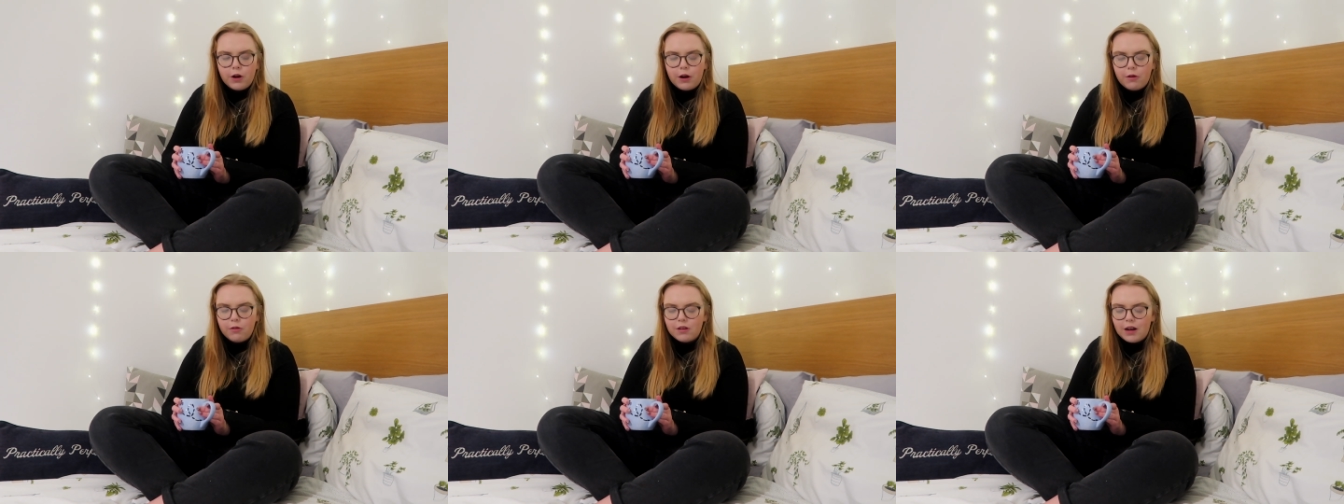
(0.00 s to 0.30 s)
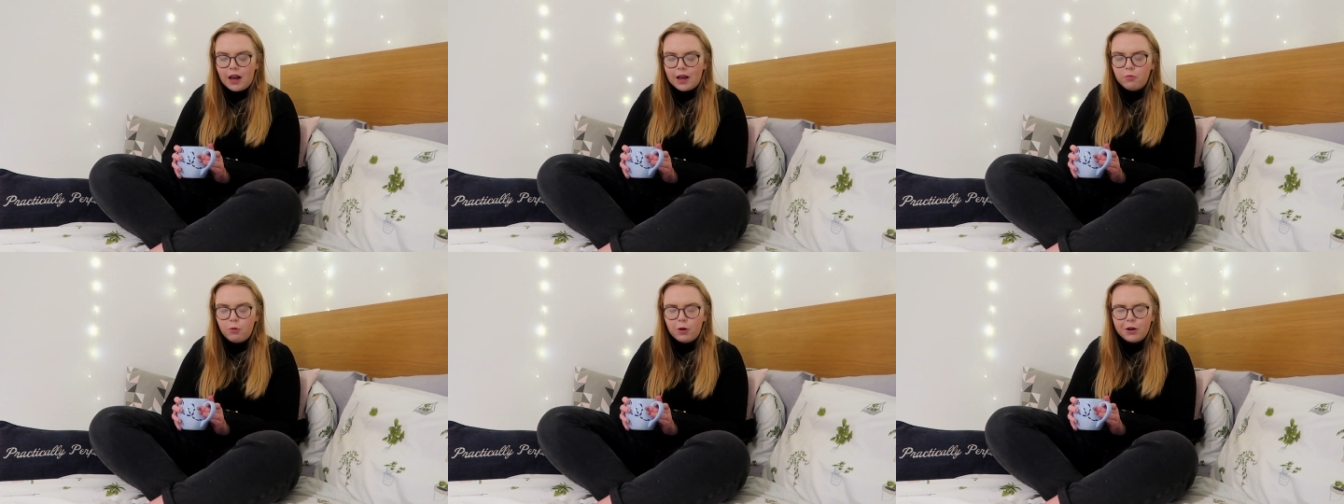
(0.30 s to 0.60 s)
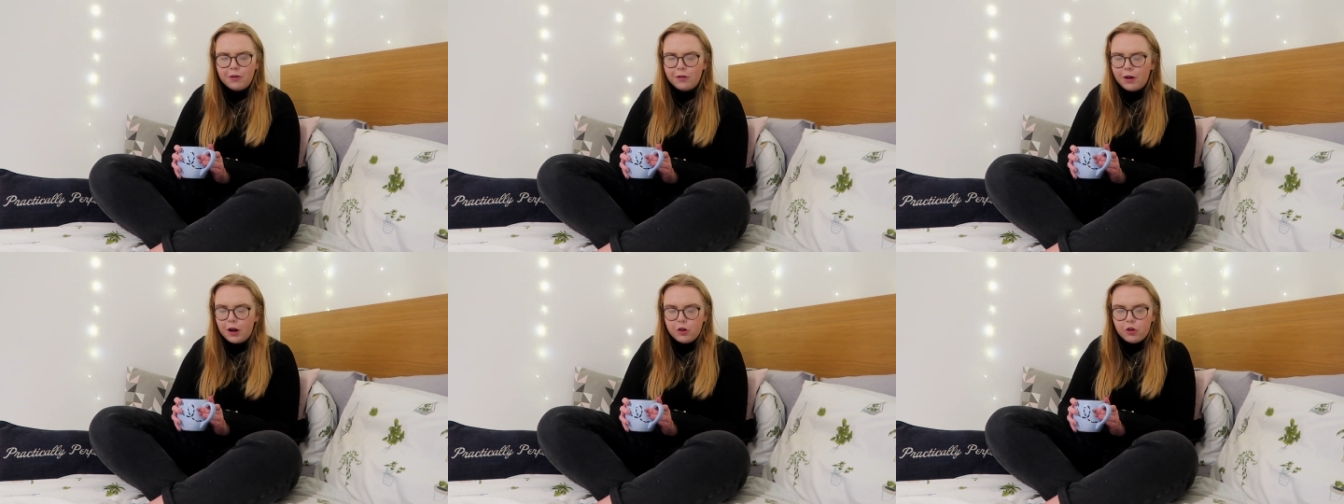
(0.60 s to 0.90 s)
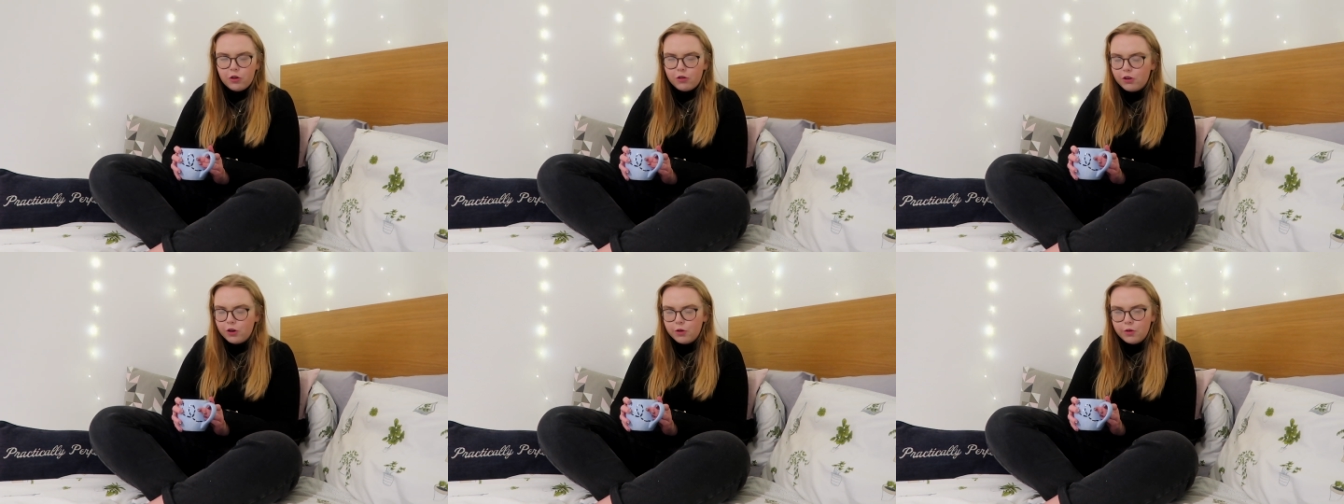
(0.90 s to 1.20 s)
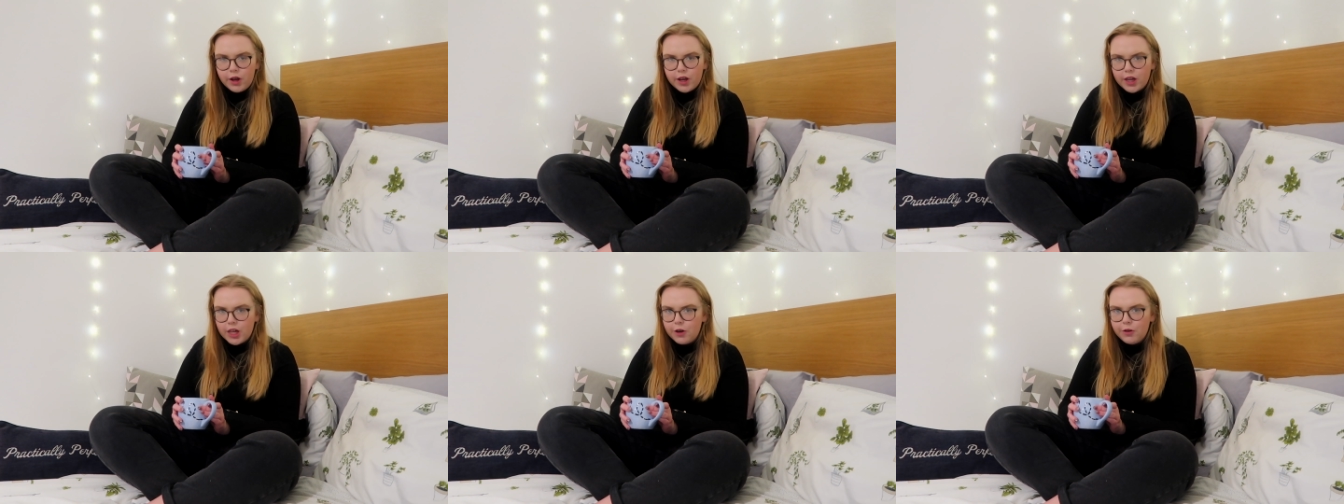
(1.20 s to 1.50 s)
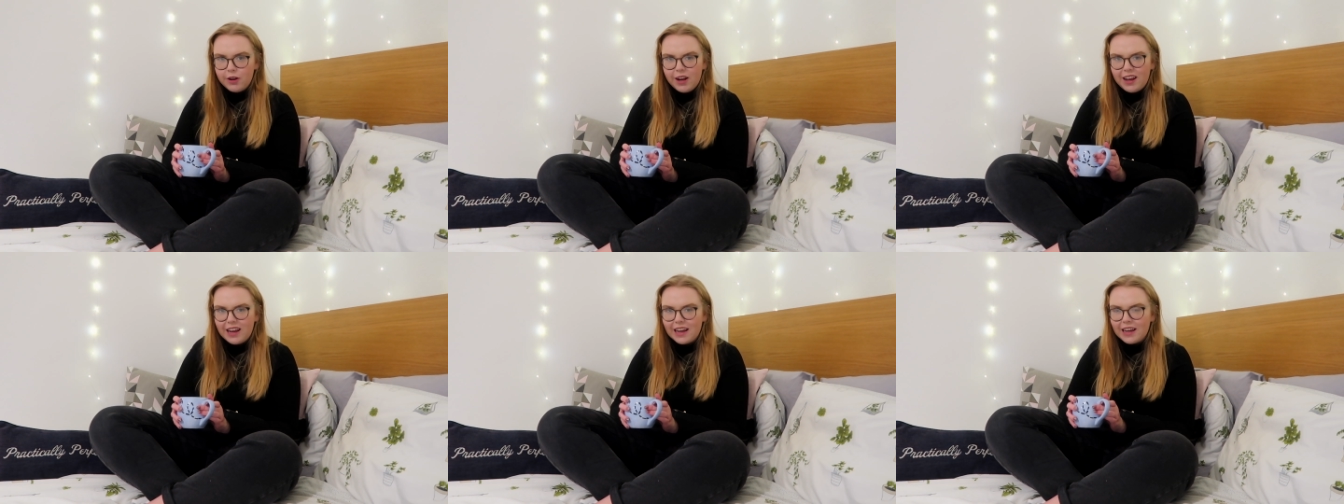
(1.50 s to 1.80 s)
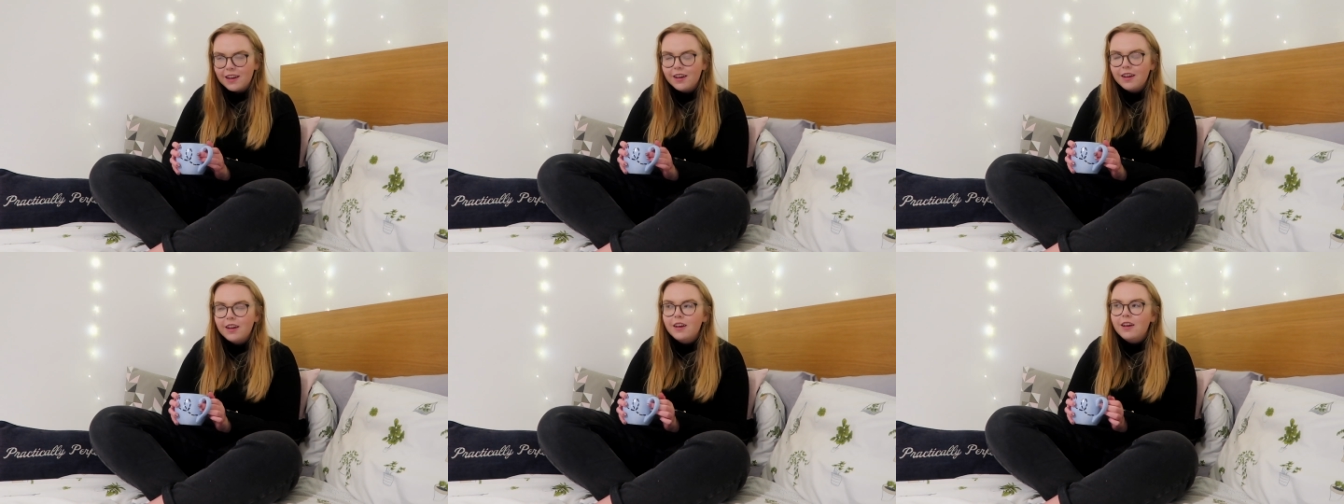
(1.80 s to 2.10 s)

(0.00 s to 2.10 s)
I was like, why don't I just do a Q&A?